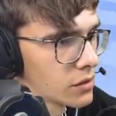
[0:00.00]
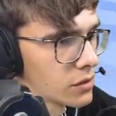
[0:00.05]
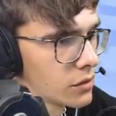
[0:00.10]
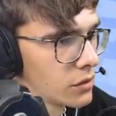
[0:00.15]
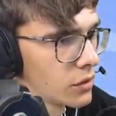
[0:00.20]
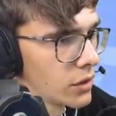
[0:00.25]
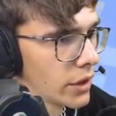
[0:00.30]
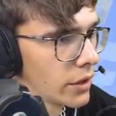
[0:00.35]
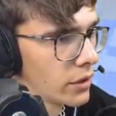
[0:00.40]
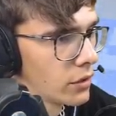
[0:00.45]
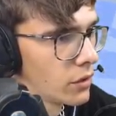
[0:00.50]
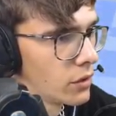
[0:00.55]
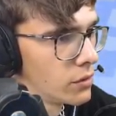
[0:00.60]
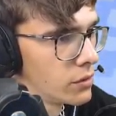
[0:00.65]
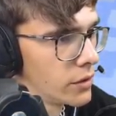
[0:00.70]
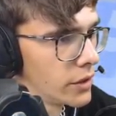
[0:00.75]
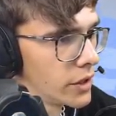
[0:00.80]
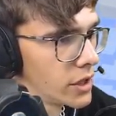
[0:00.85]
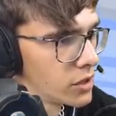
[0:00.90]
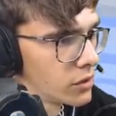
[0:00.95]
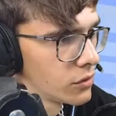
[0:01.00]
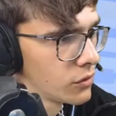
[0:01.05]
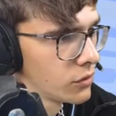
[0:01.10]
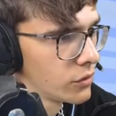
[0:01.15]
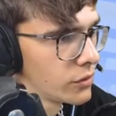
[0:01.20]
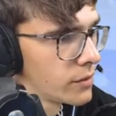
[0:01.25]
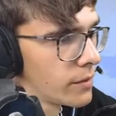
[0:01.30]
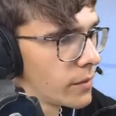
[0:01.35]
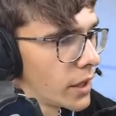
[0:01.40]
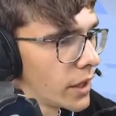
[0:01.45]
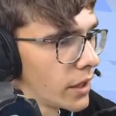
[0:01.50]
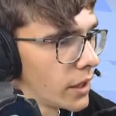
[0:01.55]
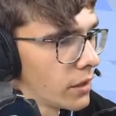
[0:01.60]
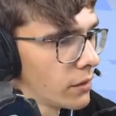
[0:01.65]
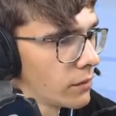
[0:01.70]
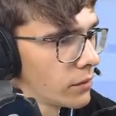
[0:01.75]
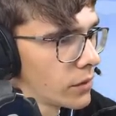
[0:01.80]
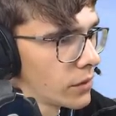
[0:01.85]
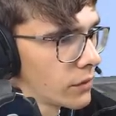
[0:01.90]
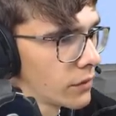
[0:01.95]
you can go down to the mine,
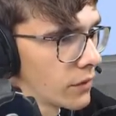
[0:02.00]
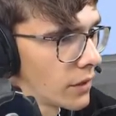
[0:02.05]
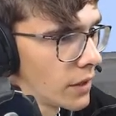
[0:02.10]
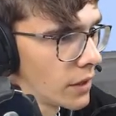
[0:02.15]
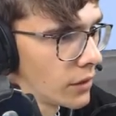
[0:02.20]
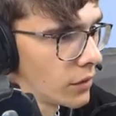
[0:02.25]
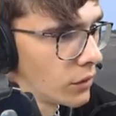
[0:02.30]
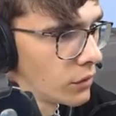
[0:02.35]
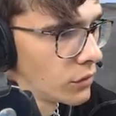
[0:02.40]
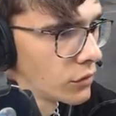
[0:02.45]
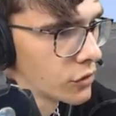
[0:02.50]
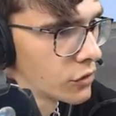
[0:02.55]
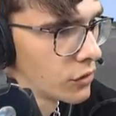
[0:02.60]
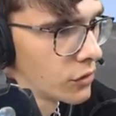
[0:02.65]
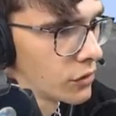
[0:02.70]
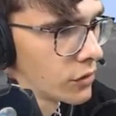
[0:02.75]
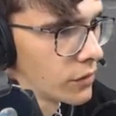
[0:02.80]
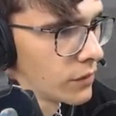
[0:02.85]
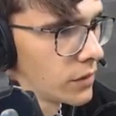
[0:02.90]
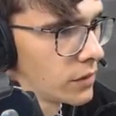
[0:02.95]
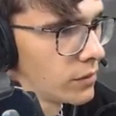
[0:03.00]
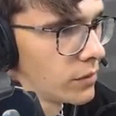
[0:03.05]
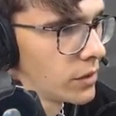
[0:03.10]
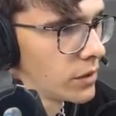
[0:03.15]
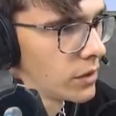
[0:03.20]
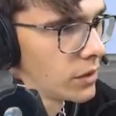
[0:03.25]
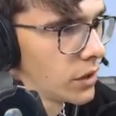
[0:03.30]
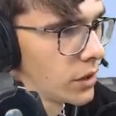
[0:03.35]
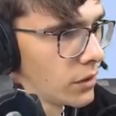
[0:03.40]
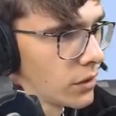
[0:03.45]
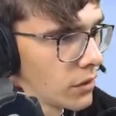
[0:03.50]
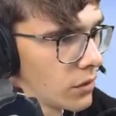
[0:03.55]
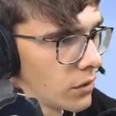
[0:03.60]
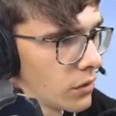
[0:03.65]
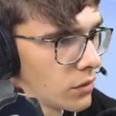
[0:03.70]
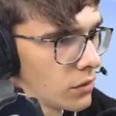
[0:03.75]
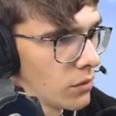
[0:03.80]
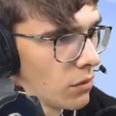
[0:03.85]
but, and also there will be, I don't know,